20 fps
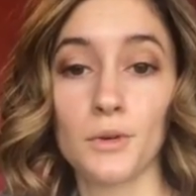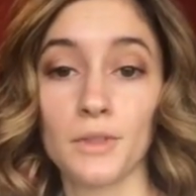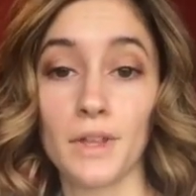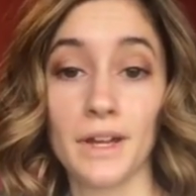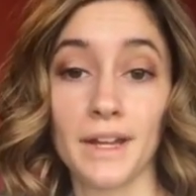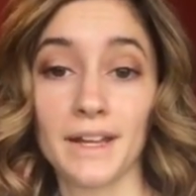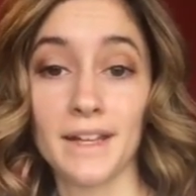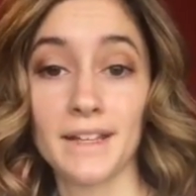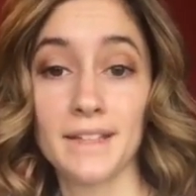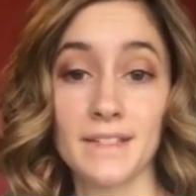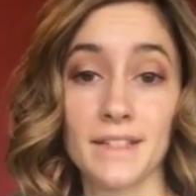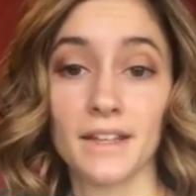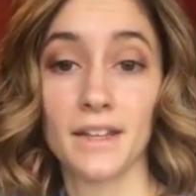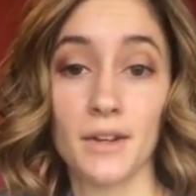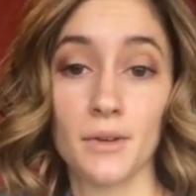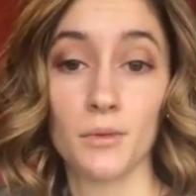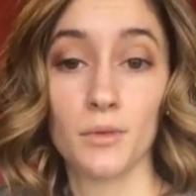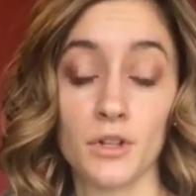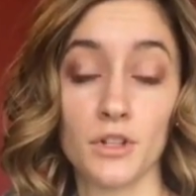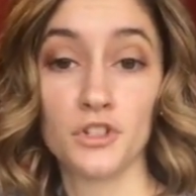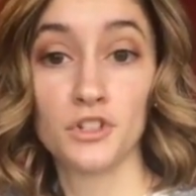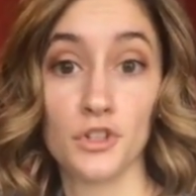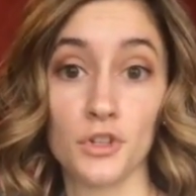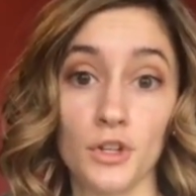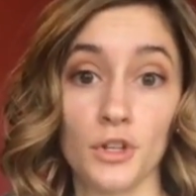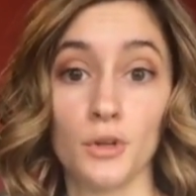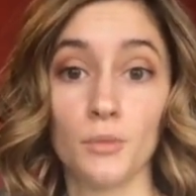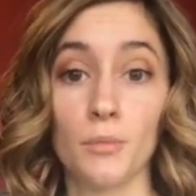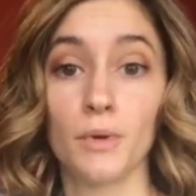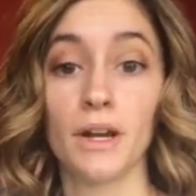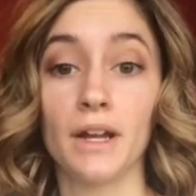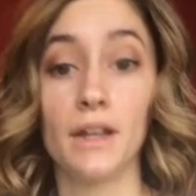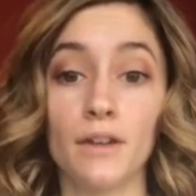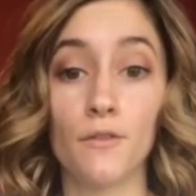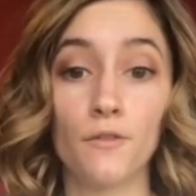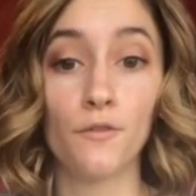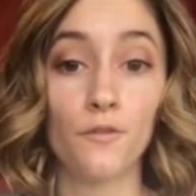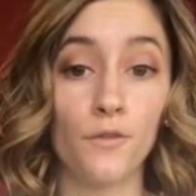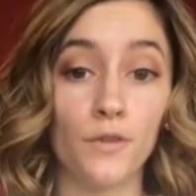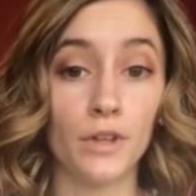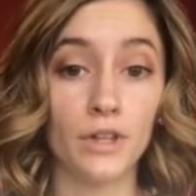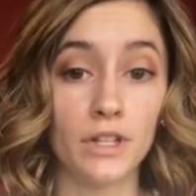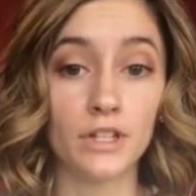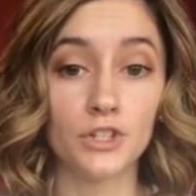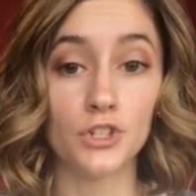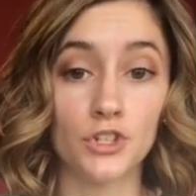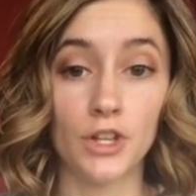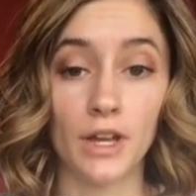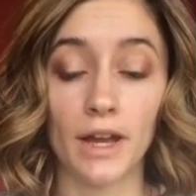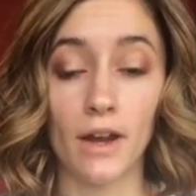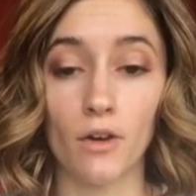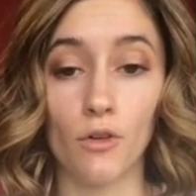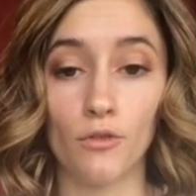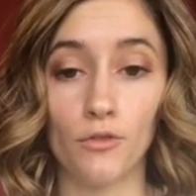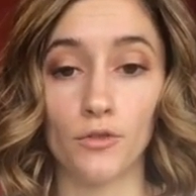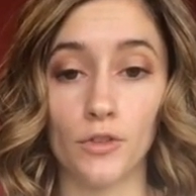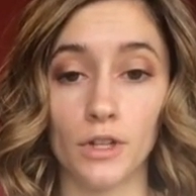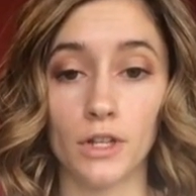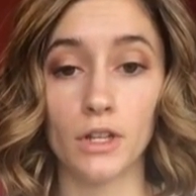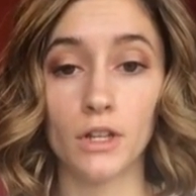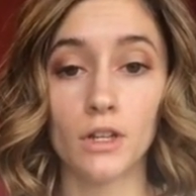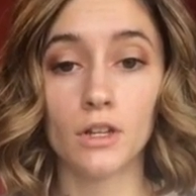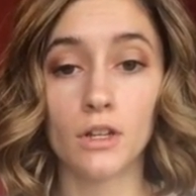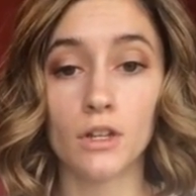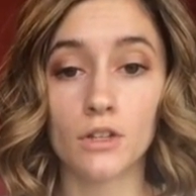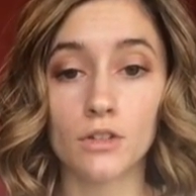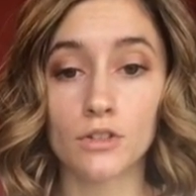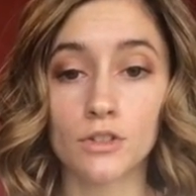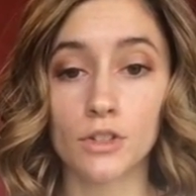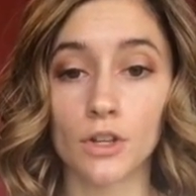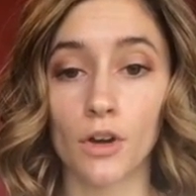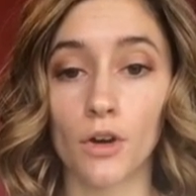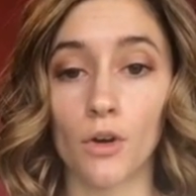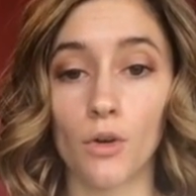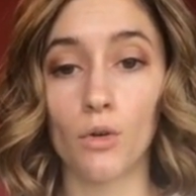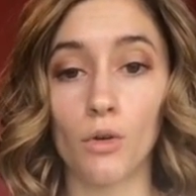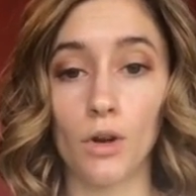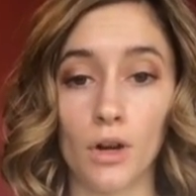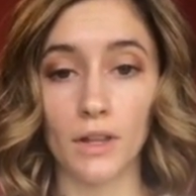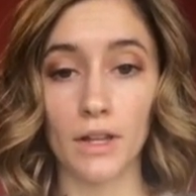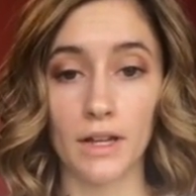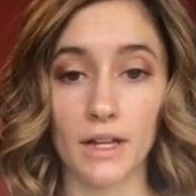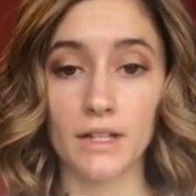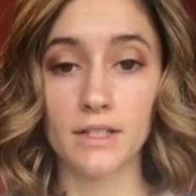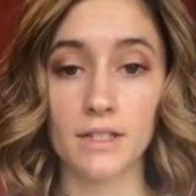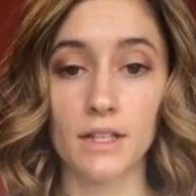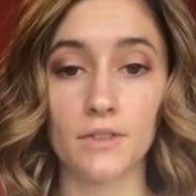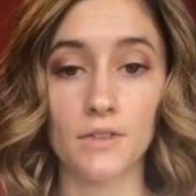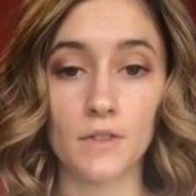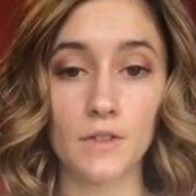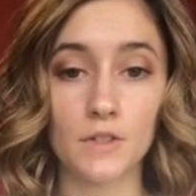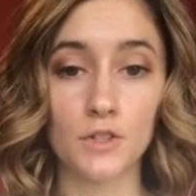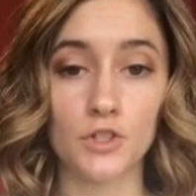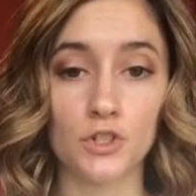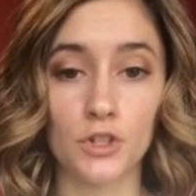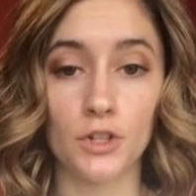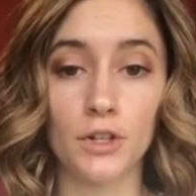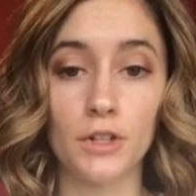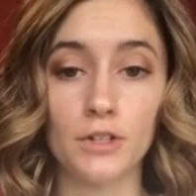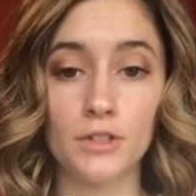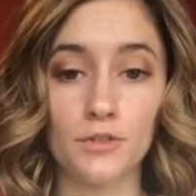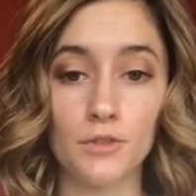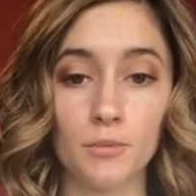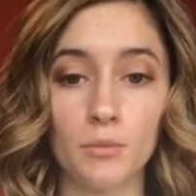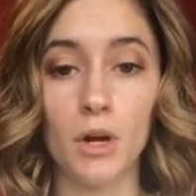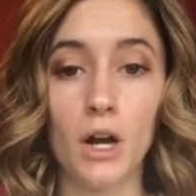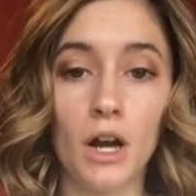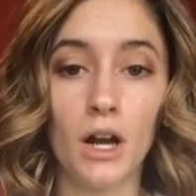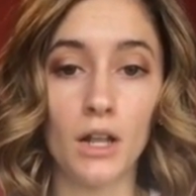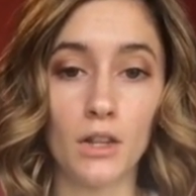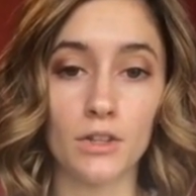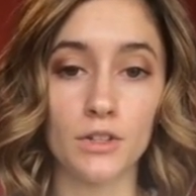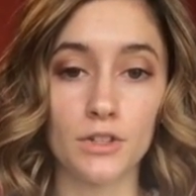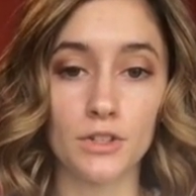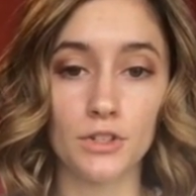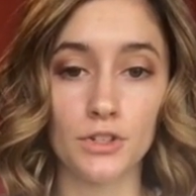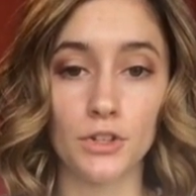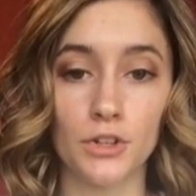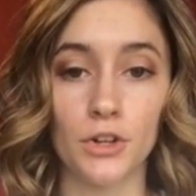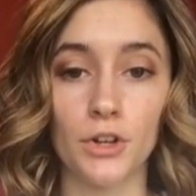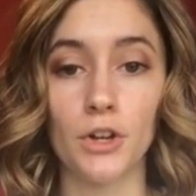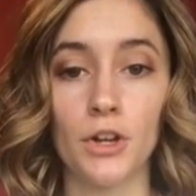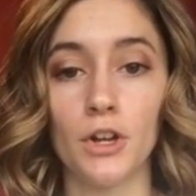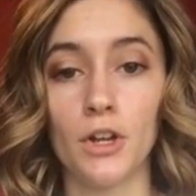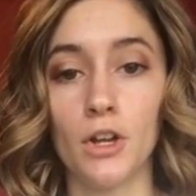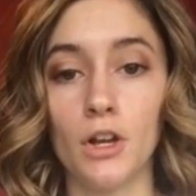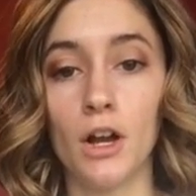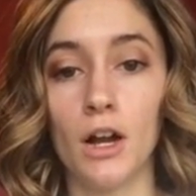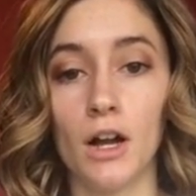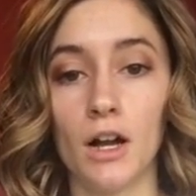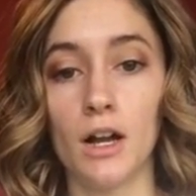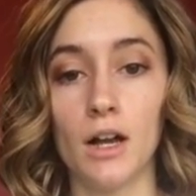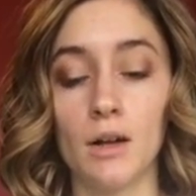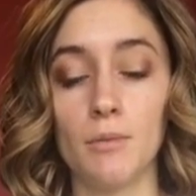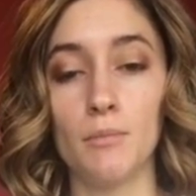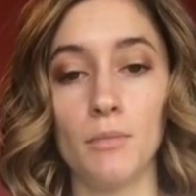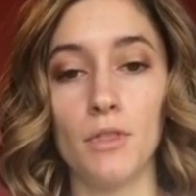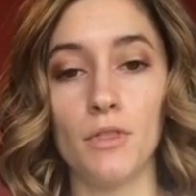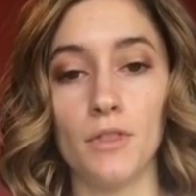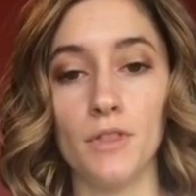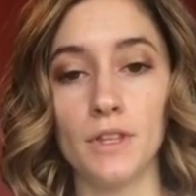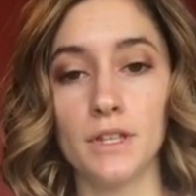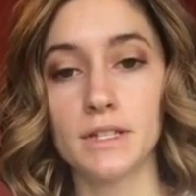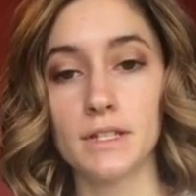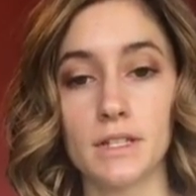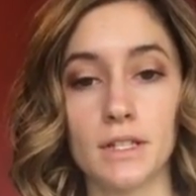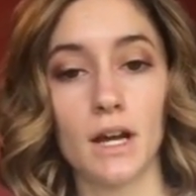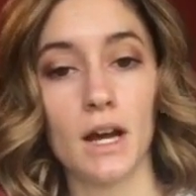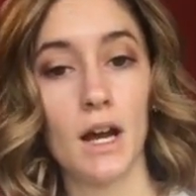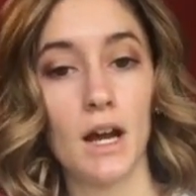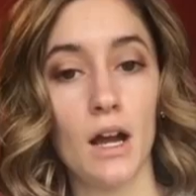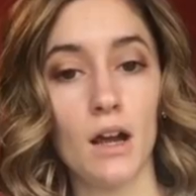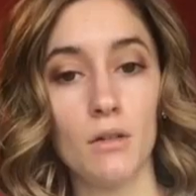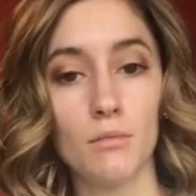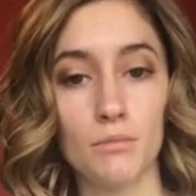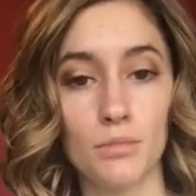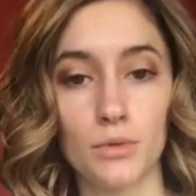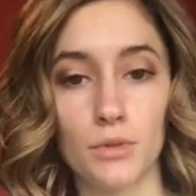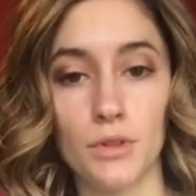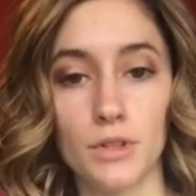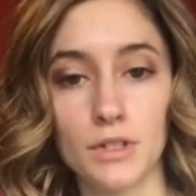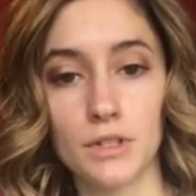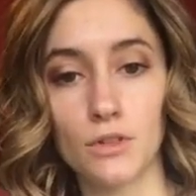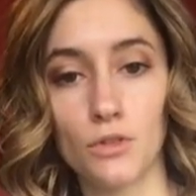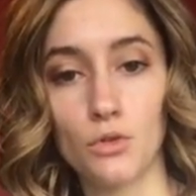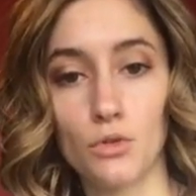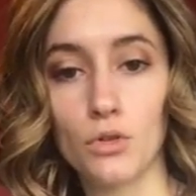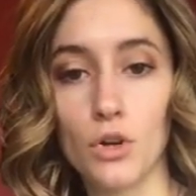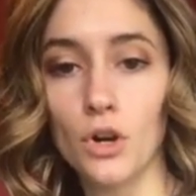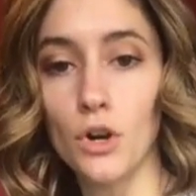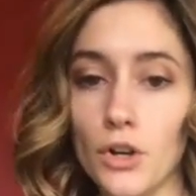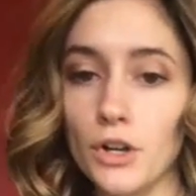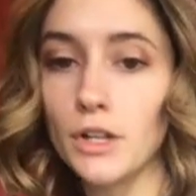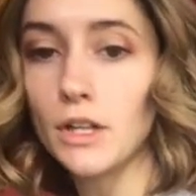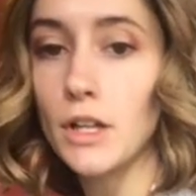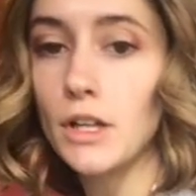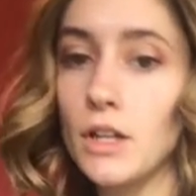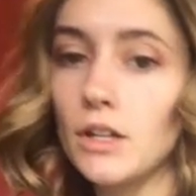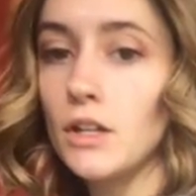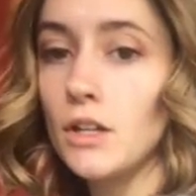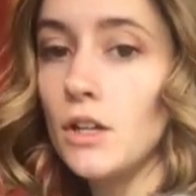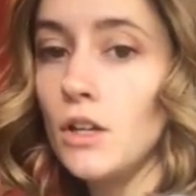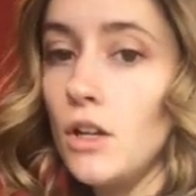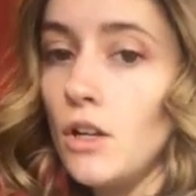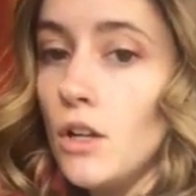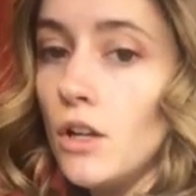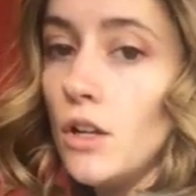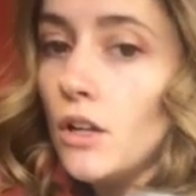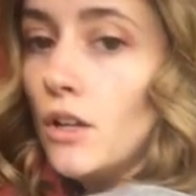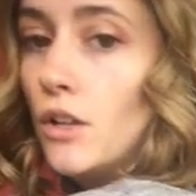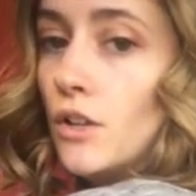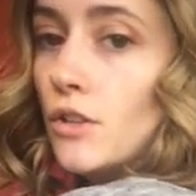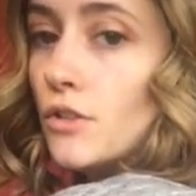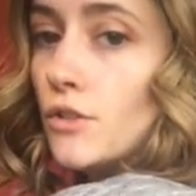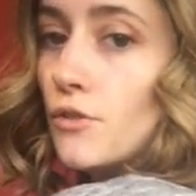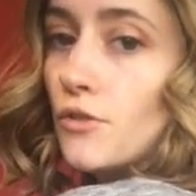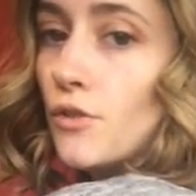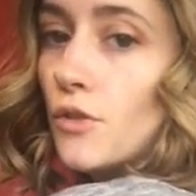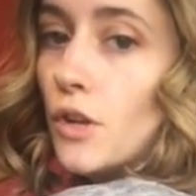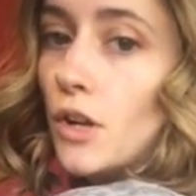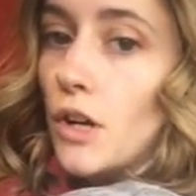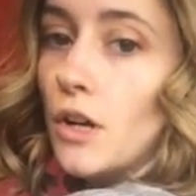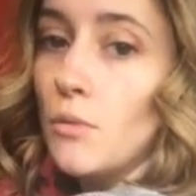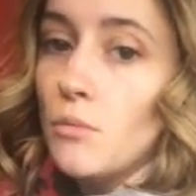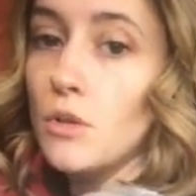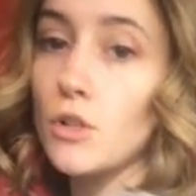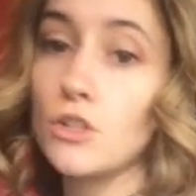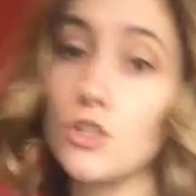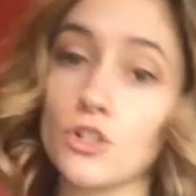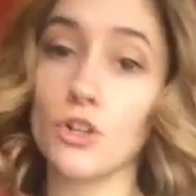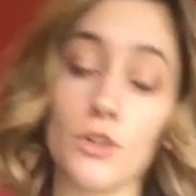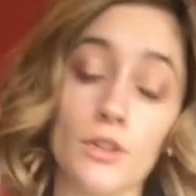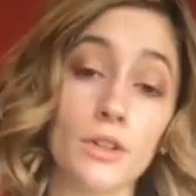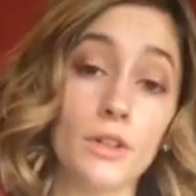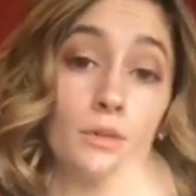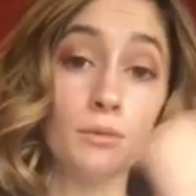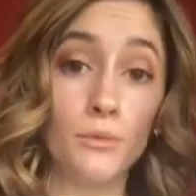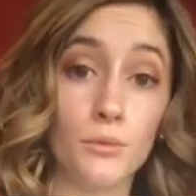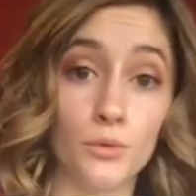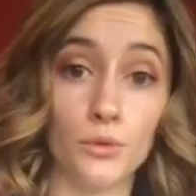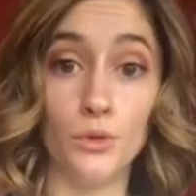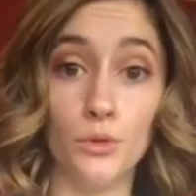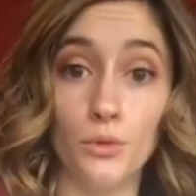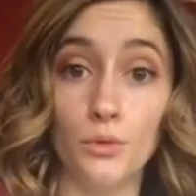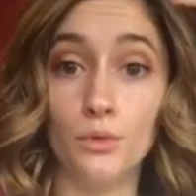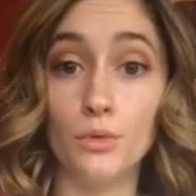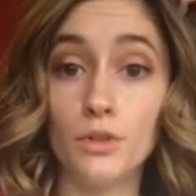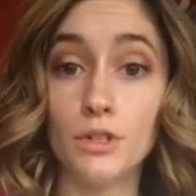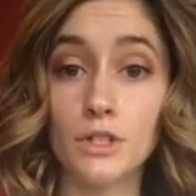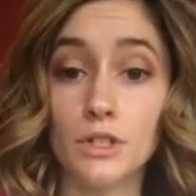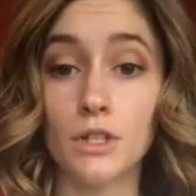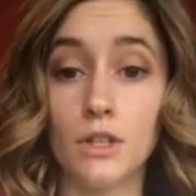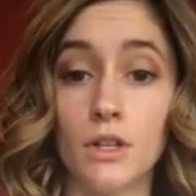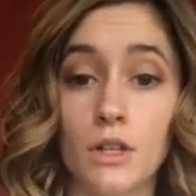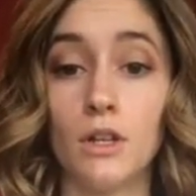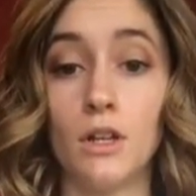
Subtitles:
like I said, I want to show you my finished outfit. So like I said, this shirt is from Hollister. This top, this little cardigan, is from Charlotte Russe.